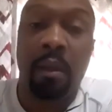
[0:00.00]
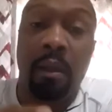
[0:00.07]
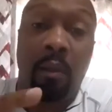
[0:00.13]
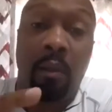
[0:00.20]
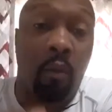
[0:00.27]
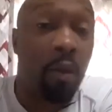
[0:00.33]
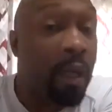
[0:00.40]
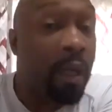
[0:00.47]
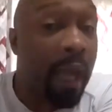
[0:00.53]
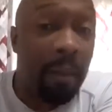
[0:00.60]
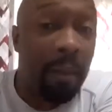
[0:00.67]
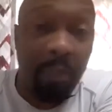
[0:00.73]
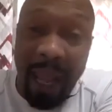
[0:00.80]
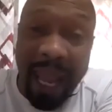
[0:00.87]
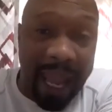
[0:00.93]
We're not
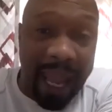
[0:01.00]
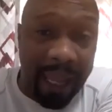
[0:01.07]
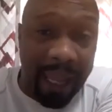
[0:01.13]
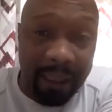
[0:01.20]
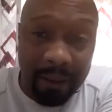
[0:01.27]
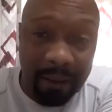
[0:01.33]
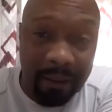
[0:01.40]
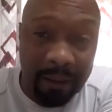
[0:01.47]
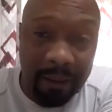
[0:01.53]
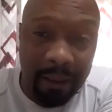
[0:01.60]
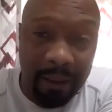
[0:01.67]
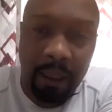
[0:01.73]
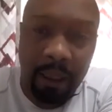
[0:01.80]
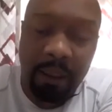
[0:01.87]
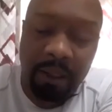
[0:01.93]
bad.
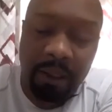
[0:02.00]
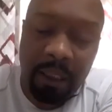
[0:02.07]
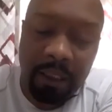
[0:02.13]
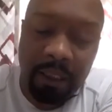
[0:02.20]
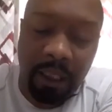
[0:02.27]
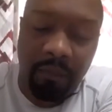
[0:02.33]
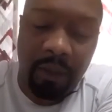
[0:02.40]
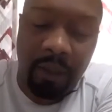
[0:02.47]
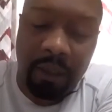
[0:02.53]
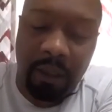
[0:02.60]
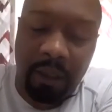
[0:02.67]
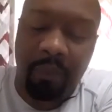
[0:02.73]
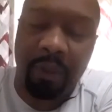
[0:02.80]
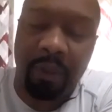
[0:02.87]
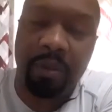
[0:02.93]
He's just giving us an
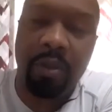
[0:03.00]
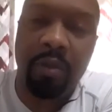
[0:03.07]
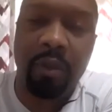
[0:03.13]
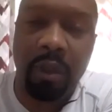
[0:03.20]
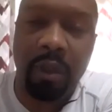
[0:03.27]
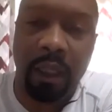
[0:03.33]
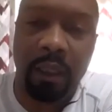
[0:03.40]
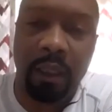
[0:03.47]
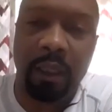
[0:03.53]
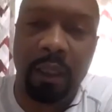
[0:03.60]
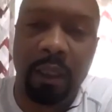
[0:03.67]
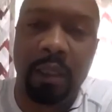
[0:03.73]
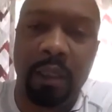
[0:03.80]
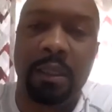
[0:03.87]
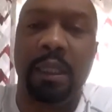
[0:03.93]
opportunity
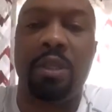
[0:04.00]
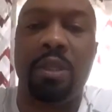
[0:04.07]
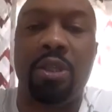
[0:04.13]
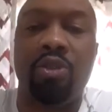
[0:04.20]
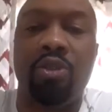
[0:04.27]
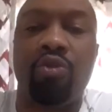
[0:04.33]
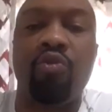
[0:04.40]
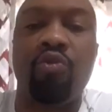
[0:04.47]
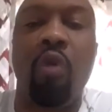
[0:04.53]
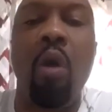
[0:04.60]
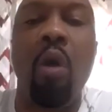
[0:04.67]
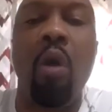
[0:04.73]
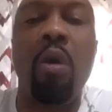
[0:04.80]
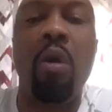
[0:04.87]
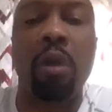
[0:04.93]
to get
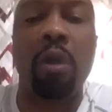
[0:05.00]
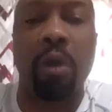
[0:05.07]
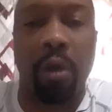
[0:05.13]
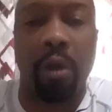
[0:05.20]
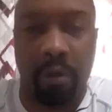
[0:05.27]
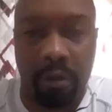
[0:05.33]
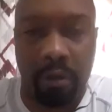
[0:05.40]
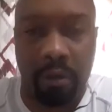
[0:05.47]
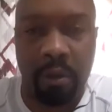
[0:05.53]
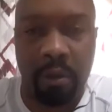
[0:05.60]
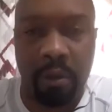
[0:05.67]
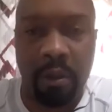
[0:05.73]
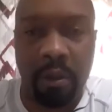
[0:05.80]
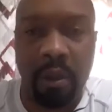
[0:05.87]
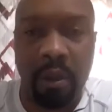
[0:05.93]
stronger
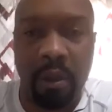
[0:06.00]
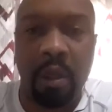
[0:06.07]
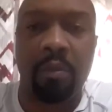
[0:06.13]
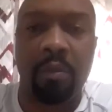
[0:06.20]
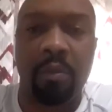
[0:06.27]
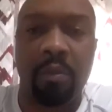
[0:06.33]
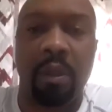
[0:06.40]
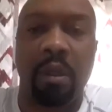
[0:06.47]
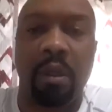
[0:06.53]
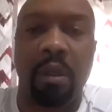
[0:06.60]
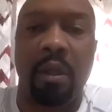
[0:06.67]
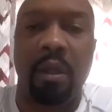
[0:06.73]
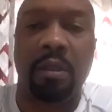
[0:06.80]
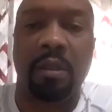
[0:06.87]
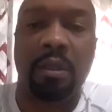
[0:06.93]
because 10 years
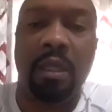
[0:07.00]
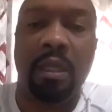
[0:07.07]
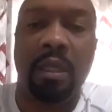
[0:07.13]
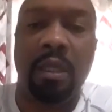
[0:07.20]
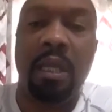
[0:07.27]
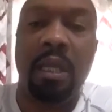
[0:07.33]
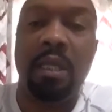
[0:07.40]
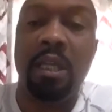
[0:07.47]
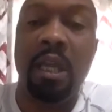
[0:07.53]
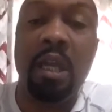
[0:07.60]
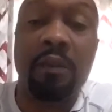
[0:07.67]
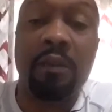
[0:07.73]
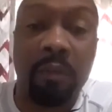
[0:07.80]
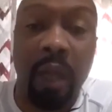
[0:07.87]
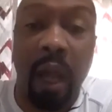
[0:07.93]
from now, it's going to be
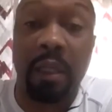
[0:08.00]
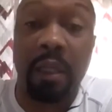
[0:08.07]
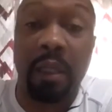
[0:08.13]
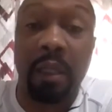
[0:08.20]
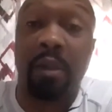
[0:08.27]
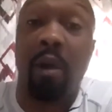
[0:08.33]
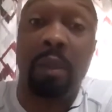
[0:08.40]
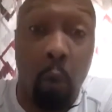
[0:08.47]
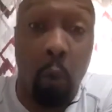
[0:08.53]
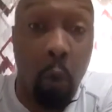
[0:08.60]
worse.